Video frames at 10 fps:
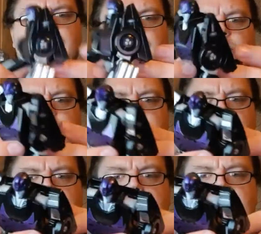and then we
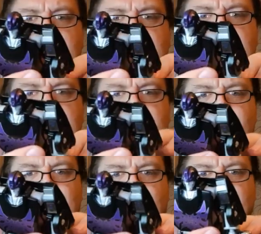get his
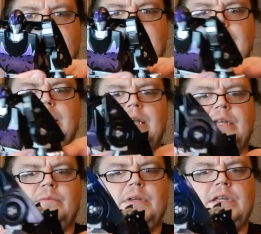backpack
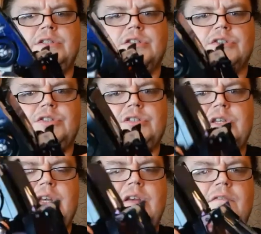and we
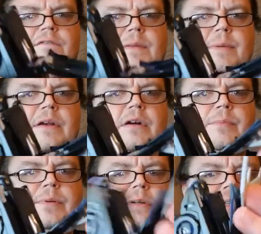just flip it up